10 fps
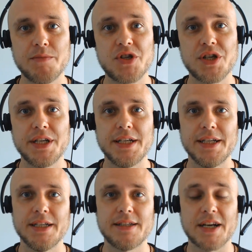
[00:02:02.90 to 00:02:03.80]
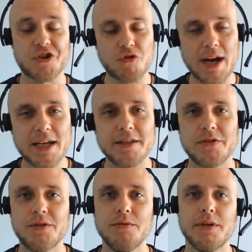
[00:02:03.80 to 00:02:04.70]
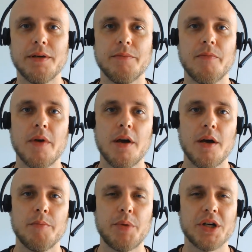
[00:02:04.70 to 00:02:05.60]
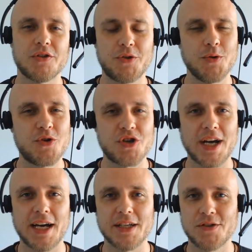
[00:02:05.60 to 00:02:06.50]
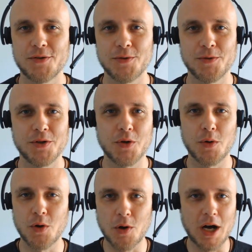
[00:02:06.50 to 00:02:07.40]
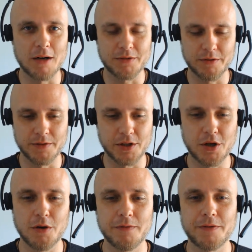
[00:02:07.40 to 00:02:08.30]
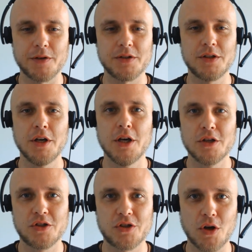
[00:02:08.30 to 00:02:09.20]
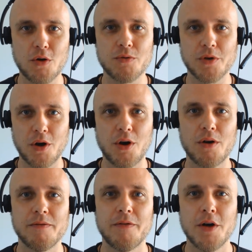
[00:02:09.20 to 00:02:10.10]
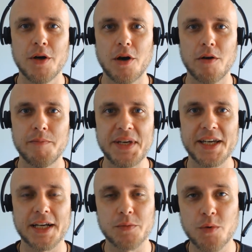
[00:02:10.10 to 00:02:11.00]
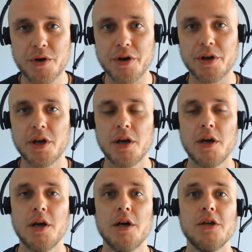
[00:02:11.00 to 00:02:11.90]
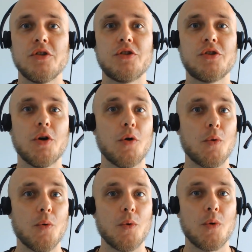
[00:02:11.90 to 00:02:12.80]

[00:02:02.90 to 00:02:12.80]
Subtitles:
she is attracted to him, but too shy to, you know, go out of the comfort zone of being at work. So